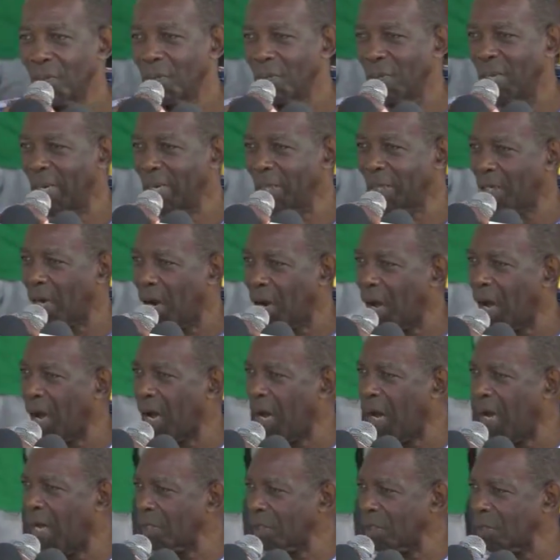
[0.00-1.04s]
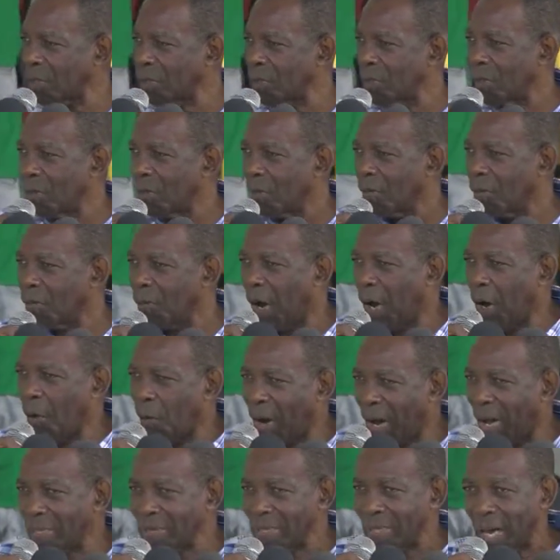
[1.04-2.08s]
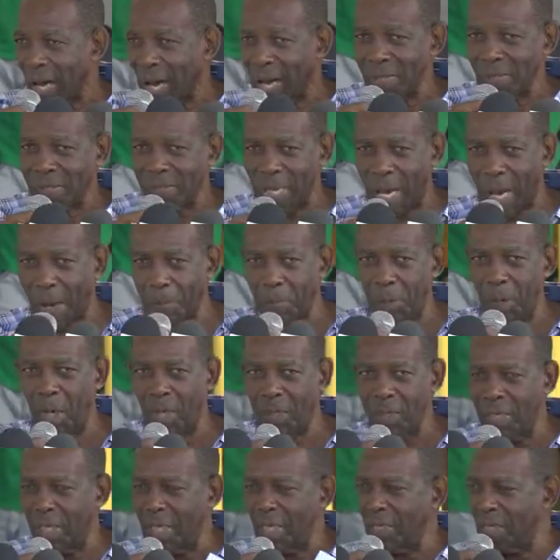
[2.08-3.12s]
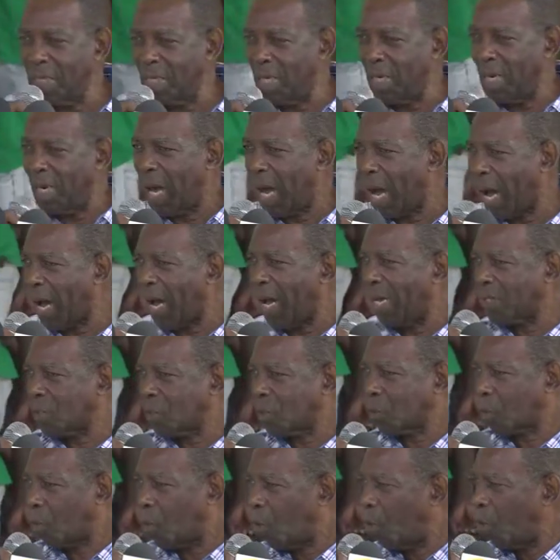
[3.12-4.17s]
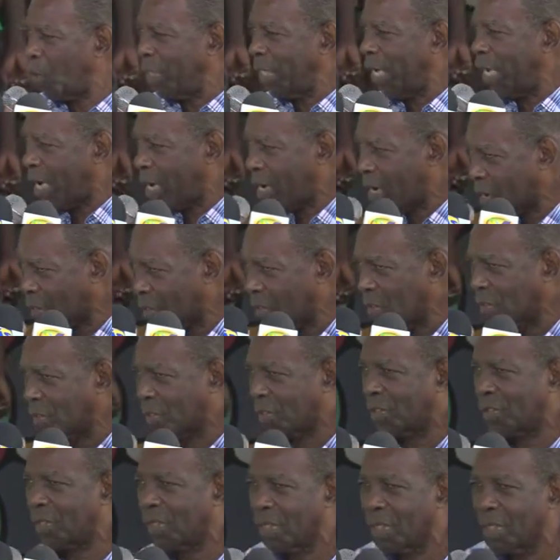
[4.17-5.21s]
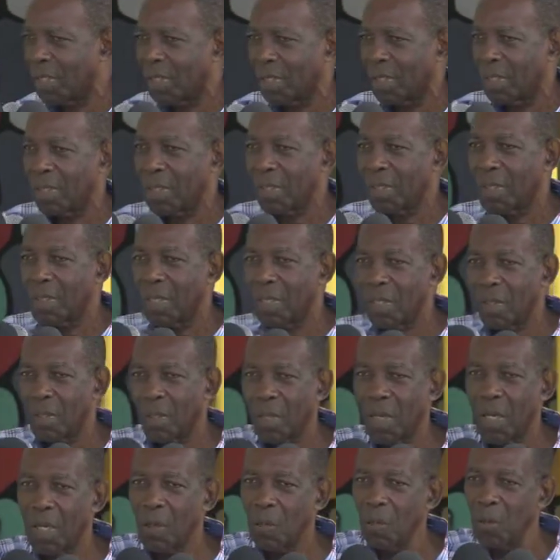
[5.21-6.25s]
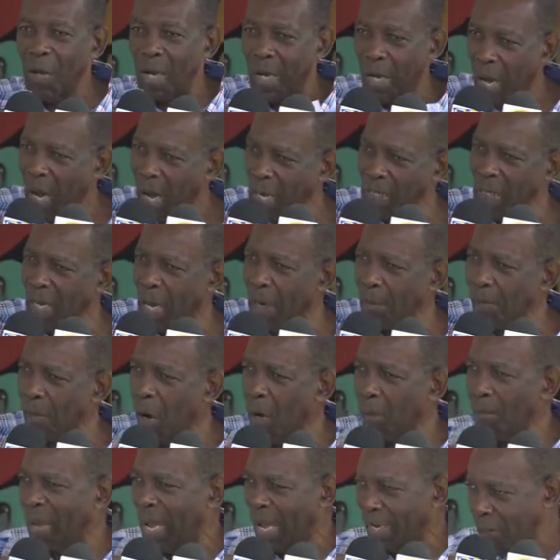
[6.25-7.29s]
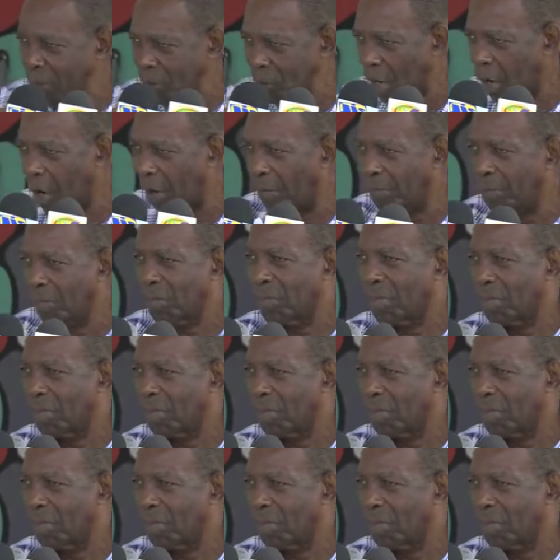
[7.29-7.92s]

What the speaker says: Because for what has happened in the last 2 years, we honor momentum.